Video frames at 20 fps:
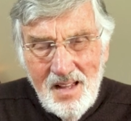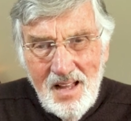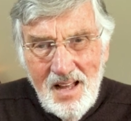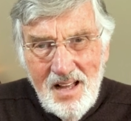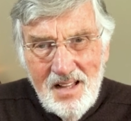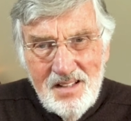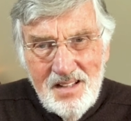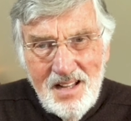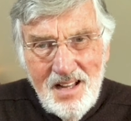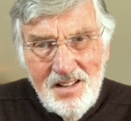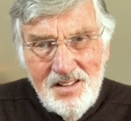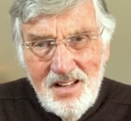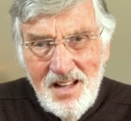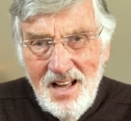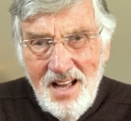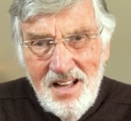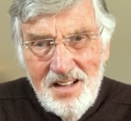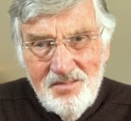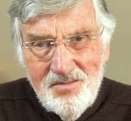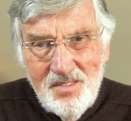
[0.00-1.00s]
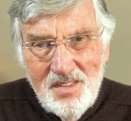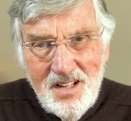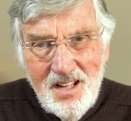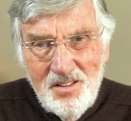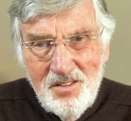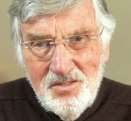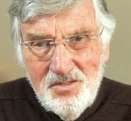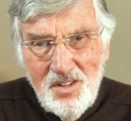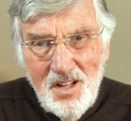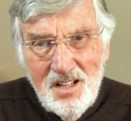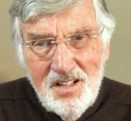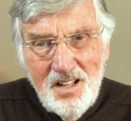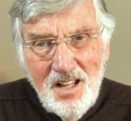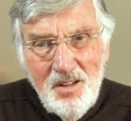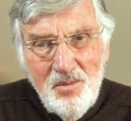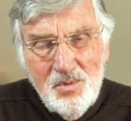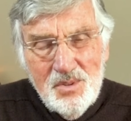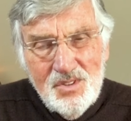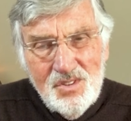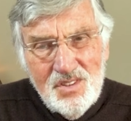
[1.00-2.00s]
And, and, and, he
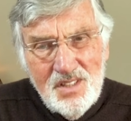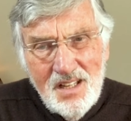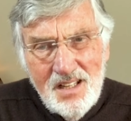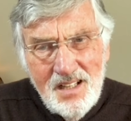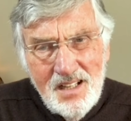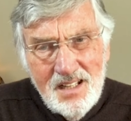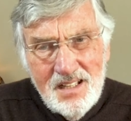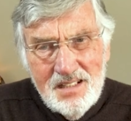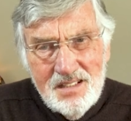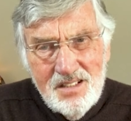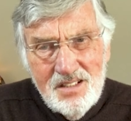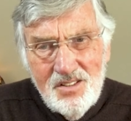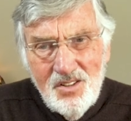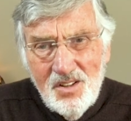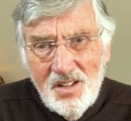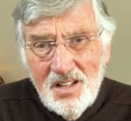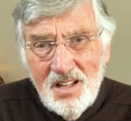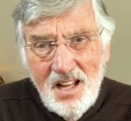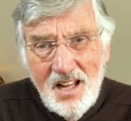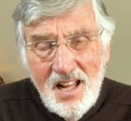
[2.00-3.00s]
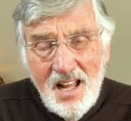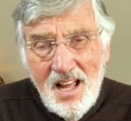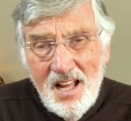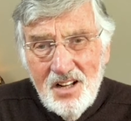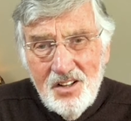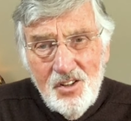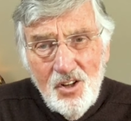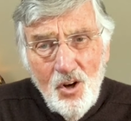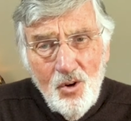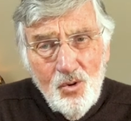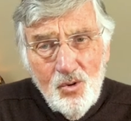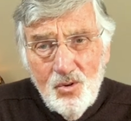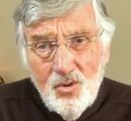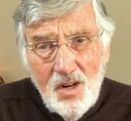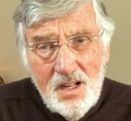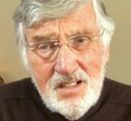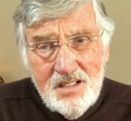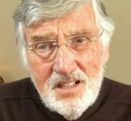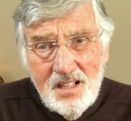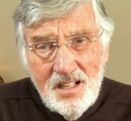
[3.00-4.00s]
was saying in doing that, no
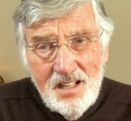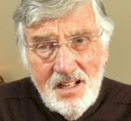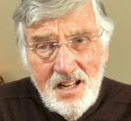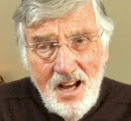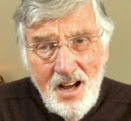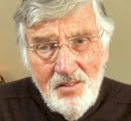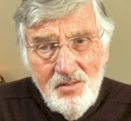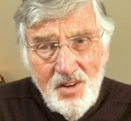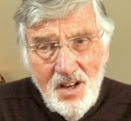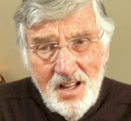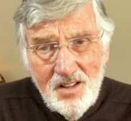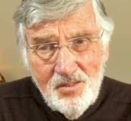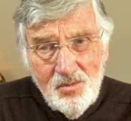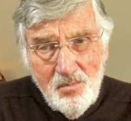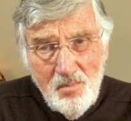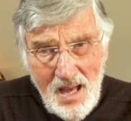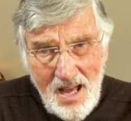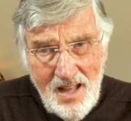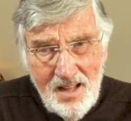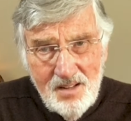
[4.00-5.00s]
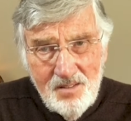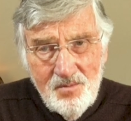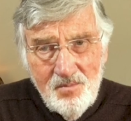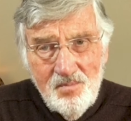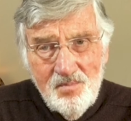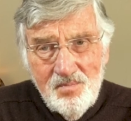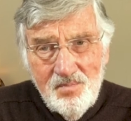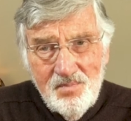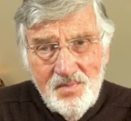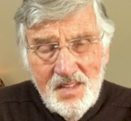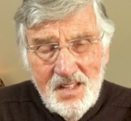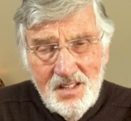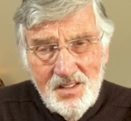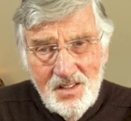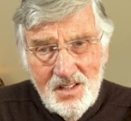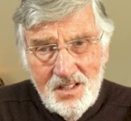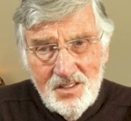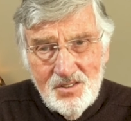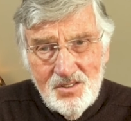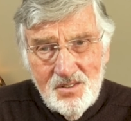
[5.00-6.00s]
greater love has man than
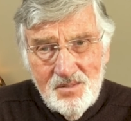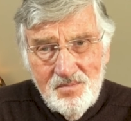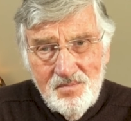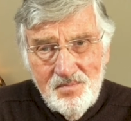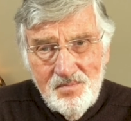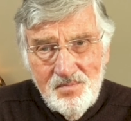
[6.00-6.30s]
this.